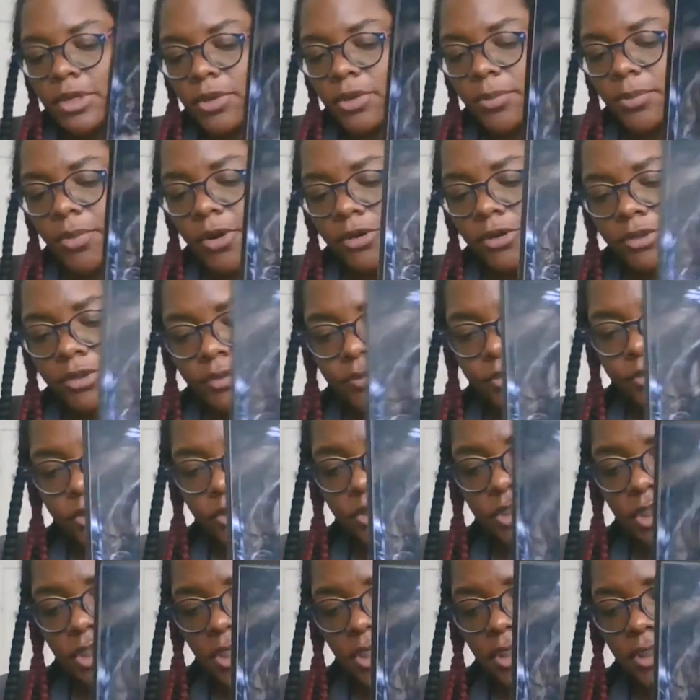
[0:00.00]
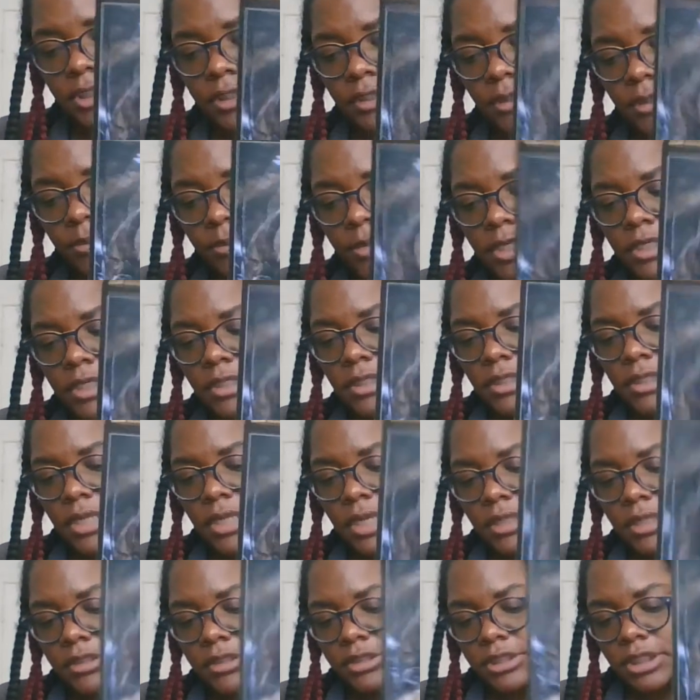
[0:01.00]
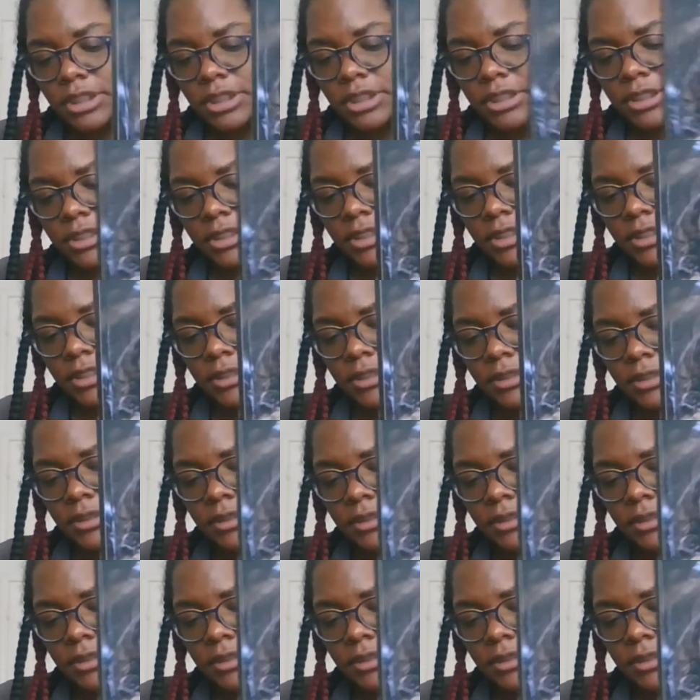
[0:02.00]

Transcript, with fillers: your partner was juggling. I'm getting a lot of juggling,